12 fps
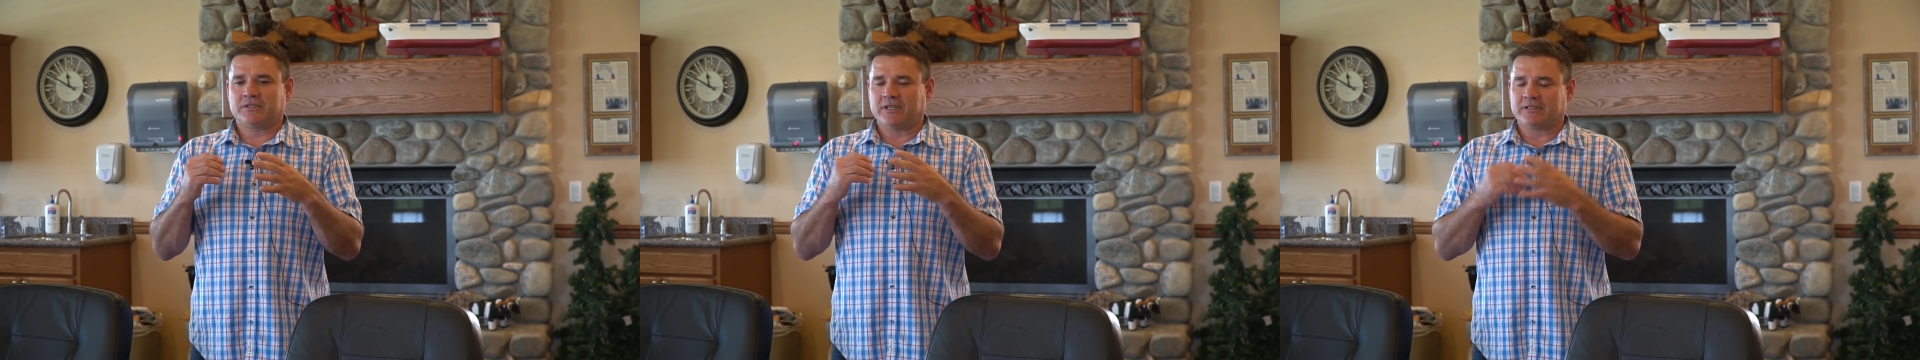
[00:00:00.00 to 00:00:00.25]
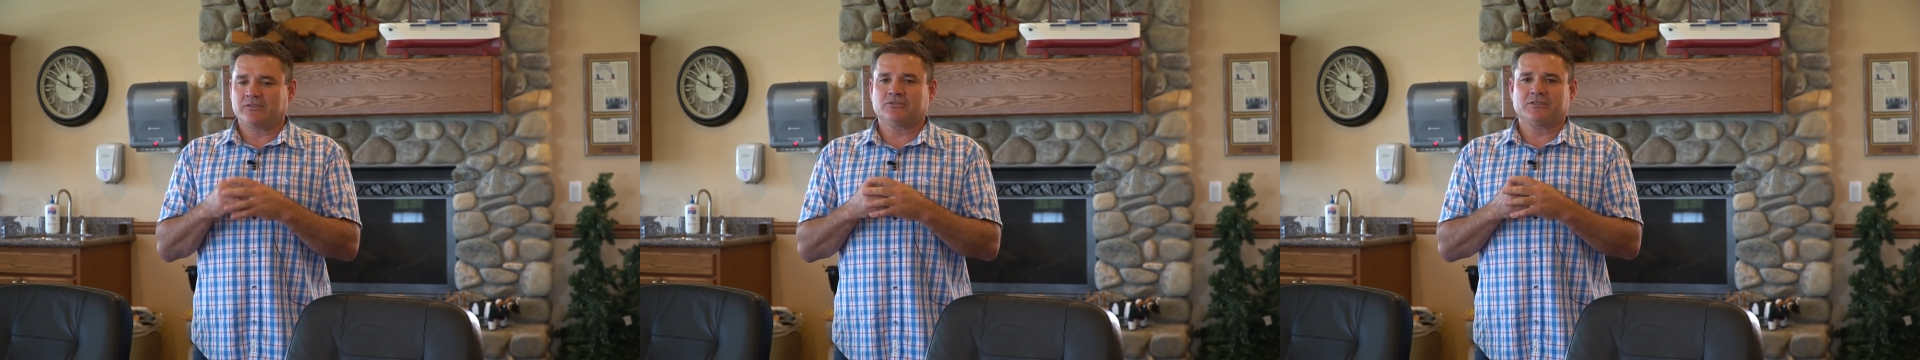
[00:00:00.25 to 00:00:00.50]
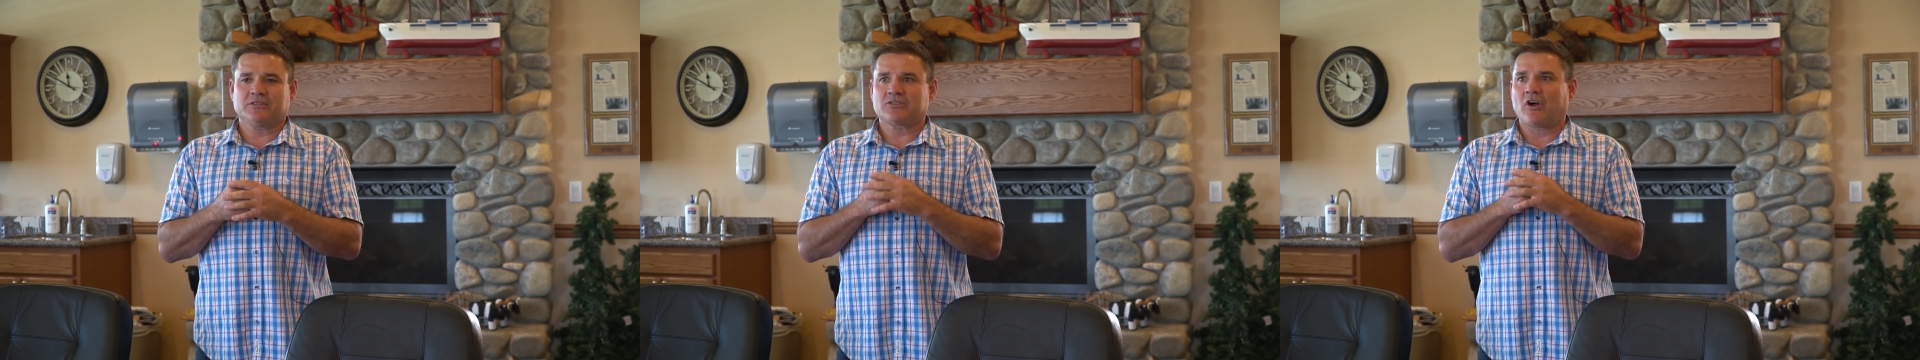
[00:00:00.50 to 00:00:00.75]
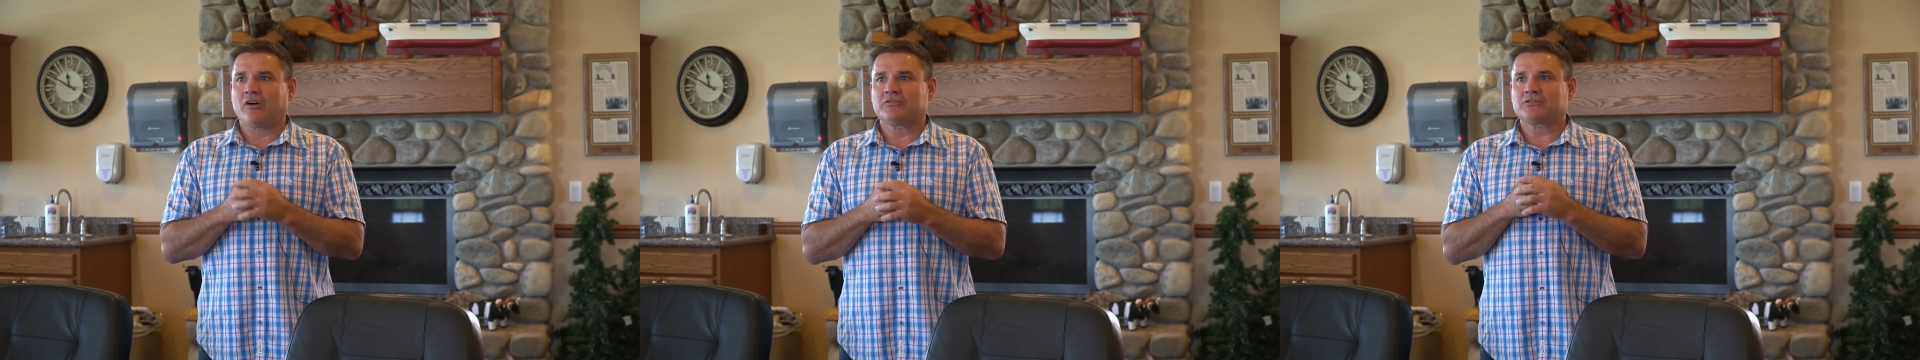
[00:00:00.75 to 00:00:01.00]
get those
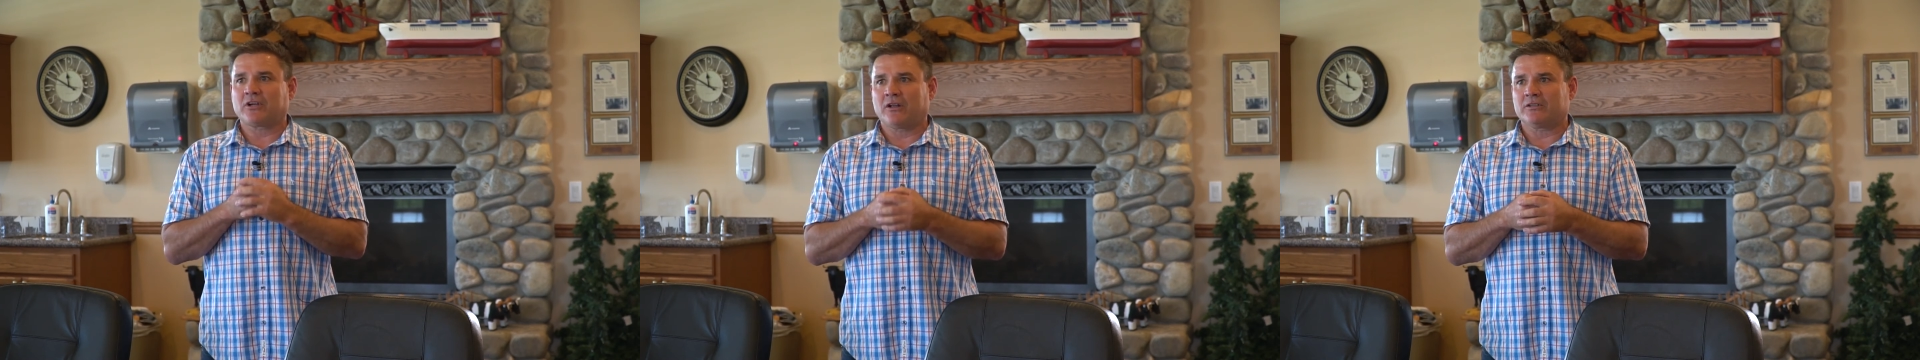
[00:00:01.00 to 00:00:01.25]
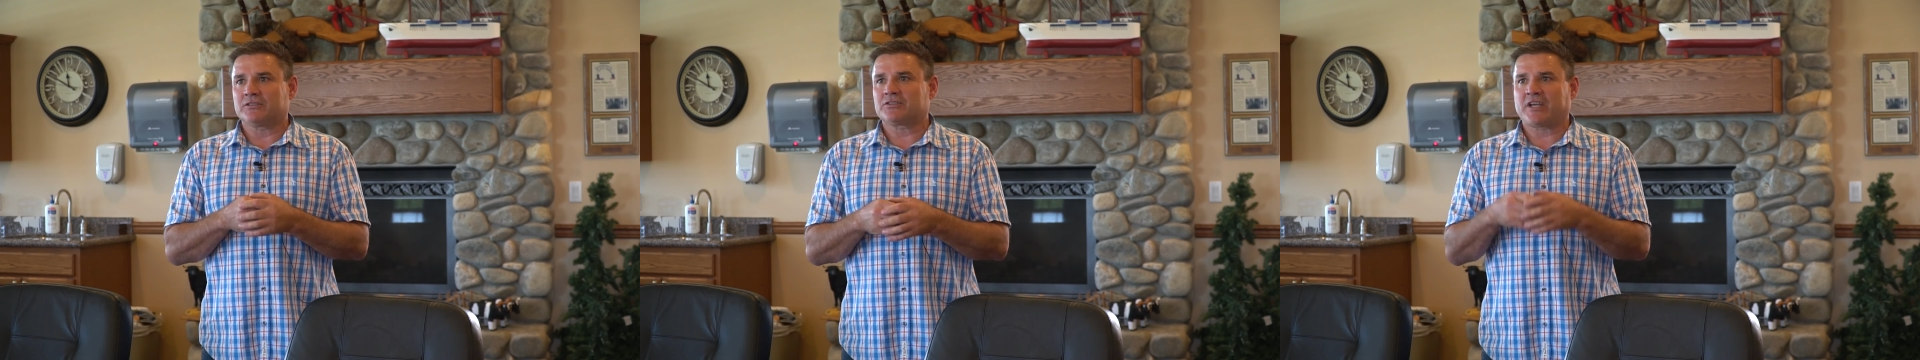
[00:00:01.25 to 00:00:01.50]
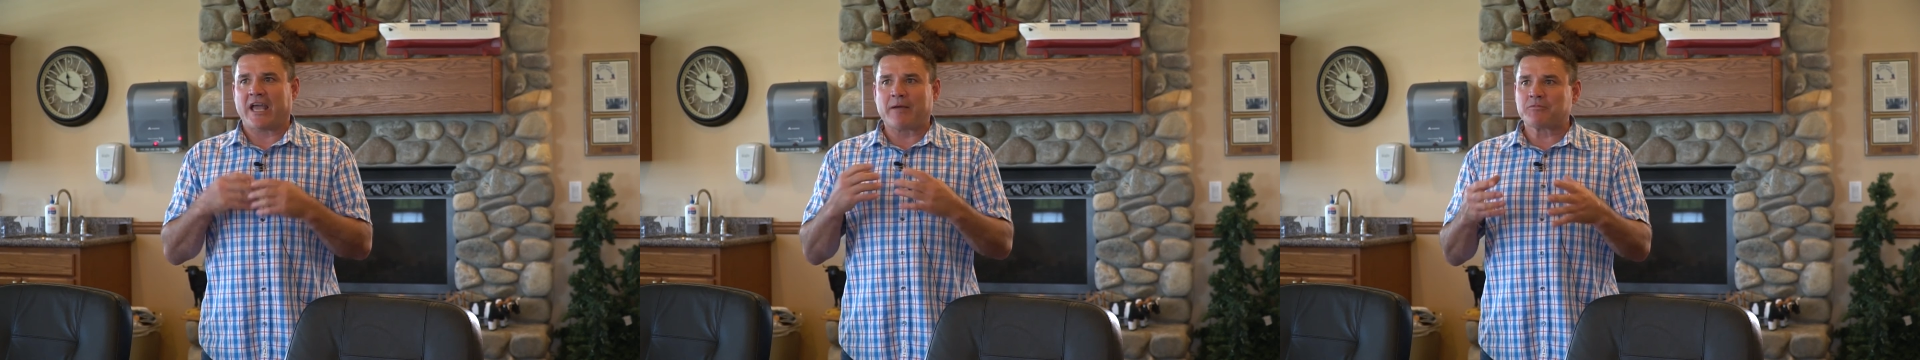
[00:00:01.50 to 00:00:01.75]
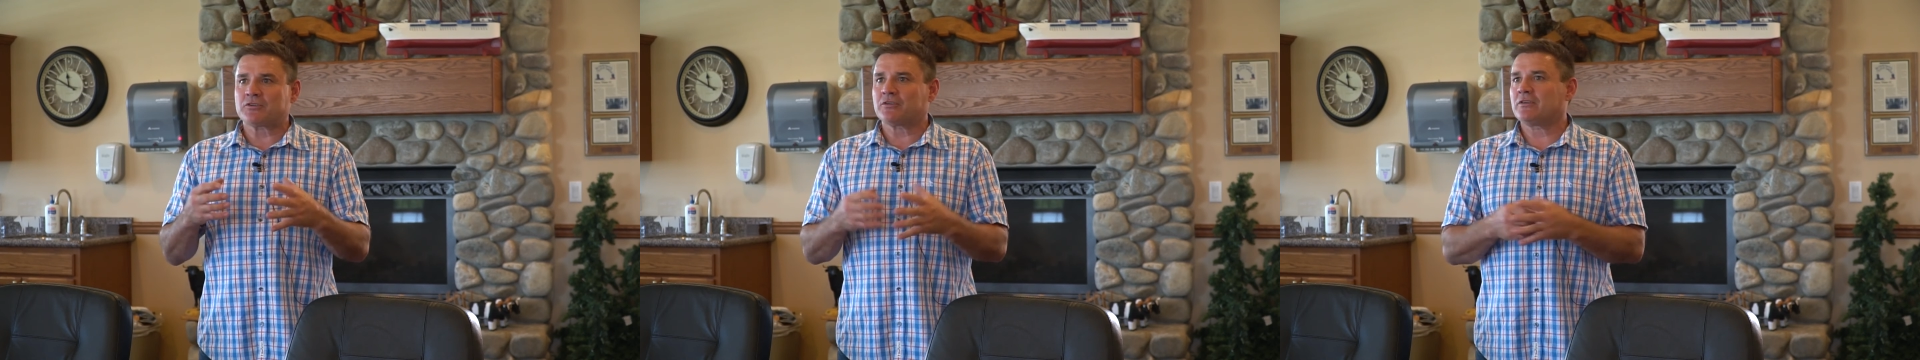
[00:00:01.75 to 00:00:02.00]
dissolved solids
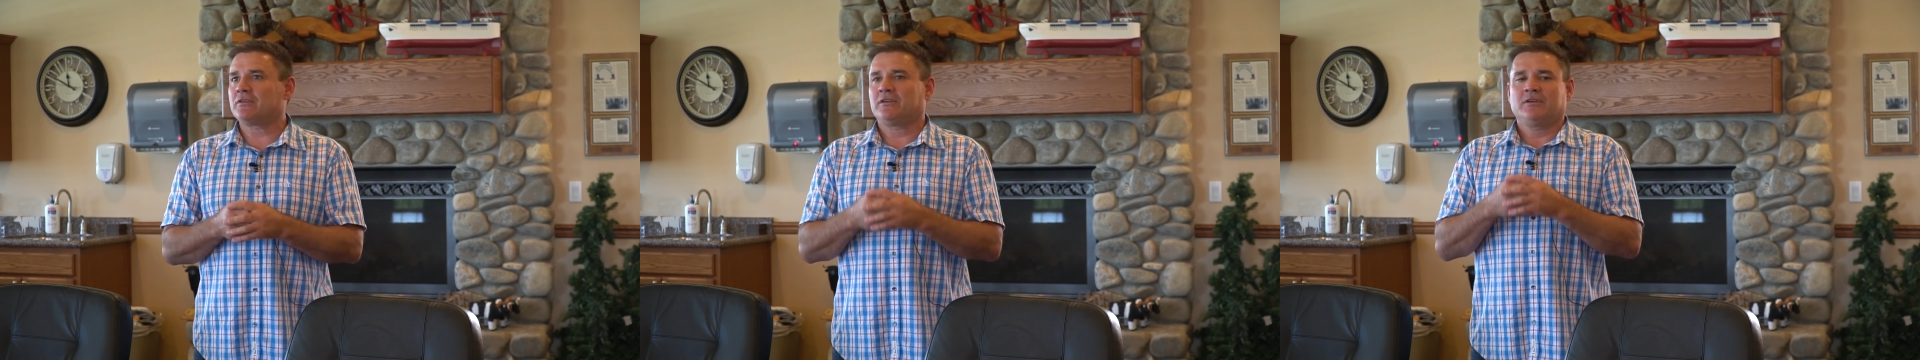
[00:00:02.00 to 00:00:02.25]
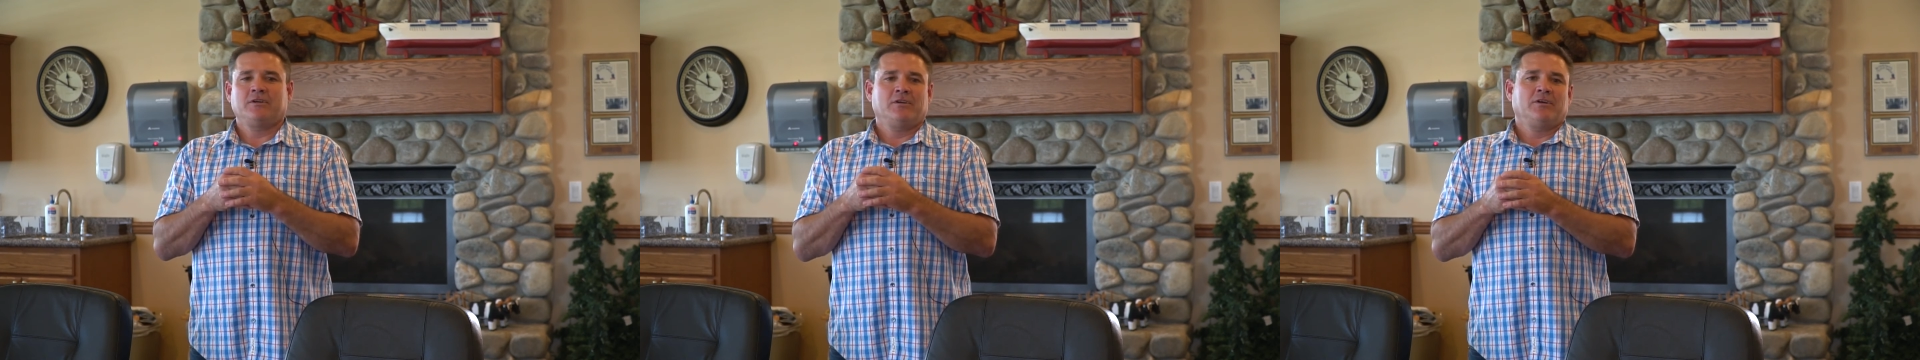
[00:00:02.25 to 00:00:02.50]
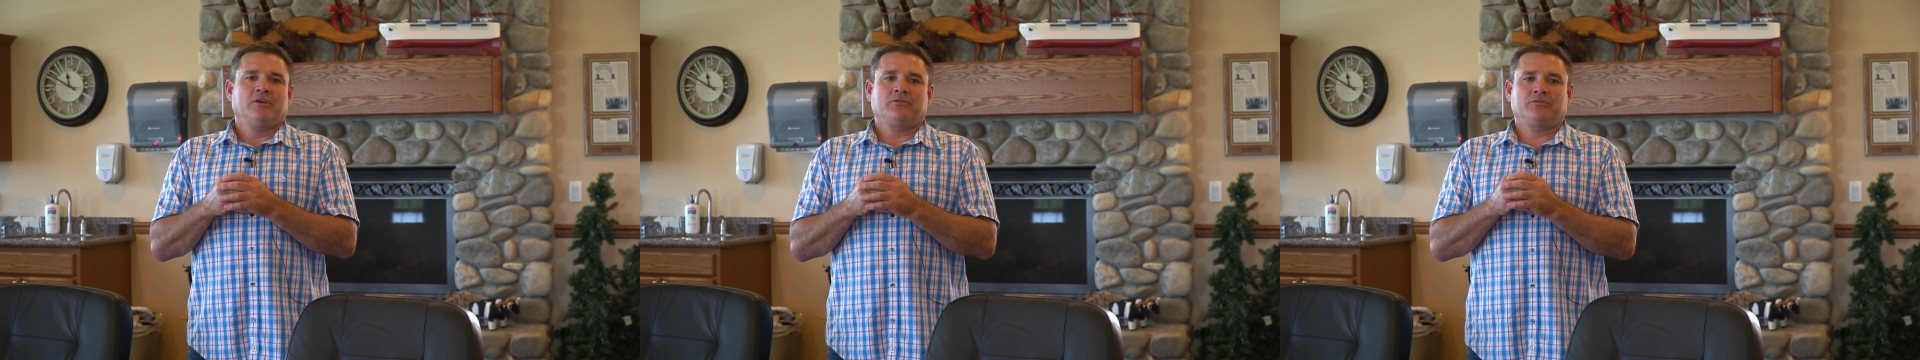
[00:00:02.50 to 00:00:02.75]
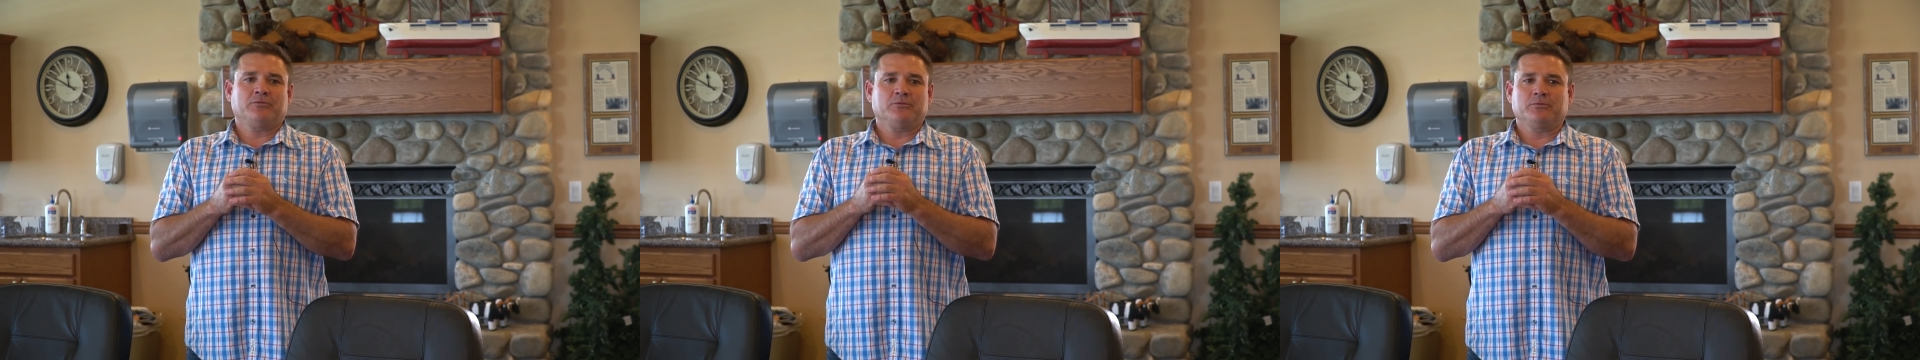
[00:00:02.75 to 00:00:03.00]
captured
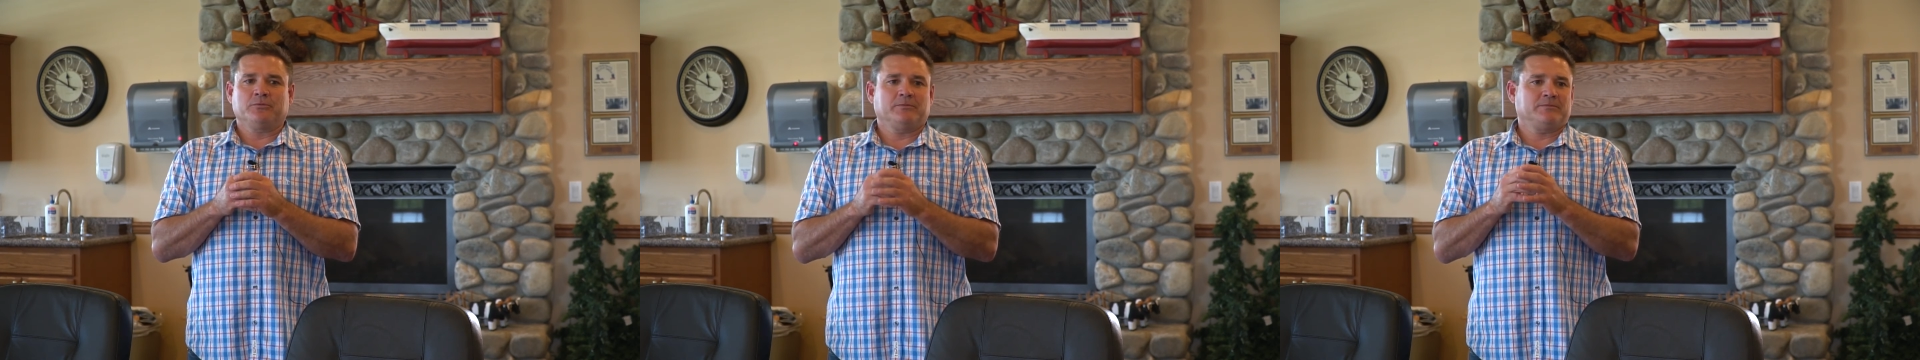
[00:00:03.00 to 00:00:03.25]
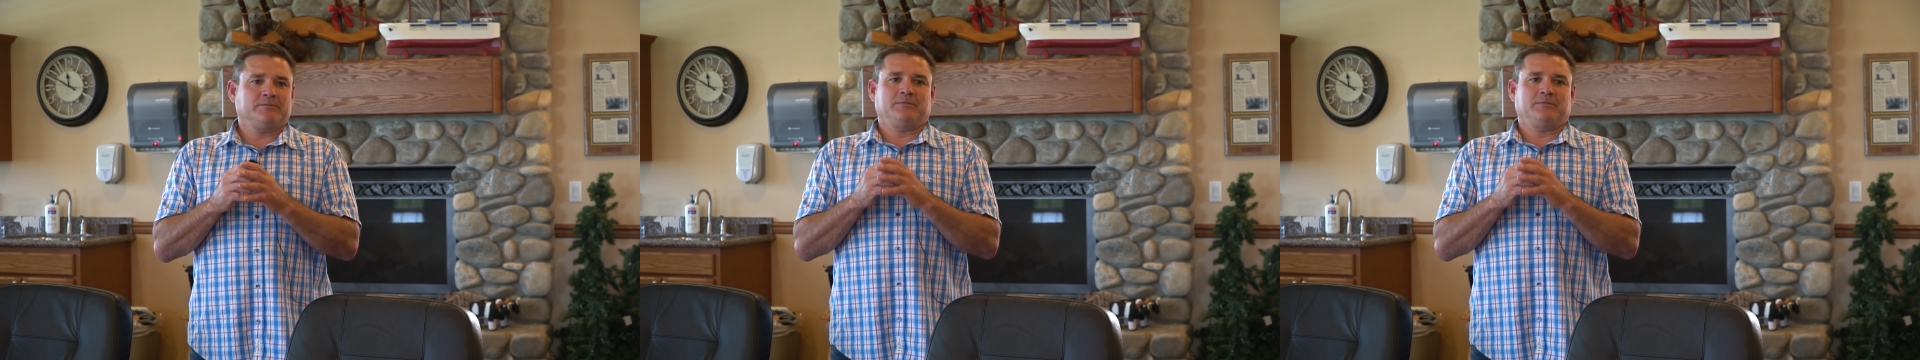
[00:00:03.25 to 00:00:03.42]
through,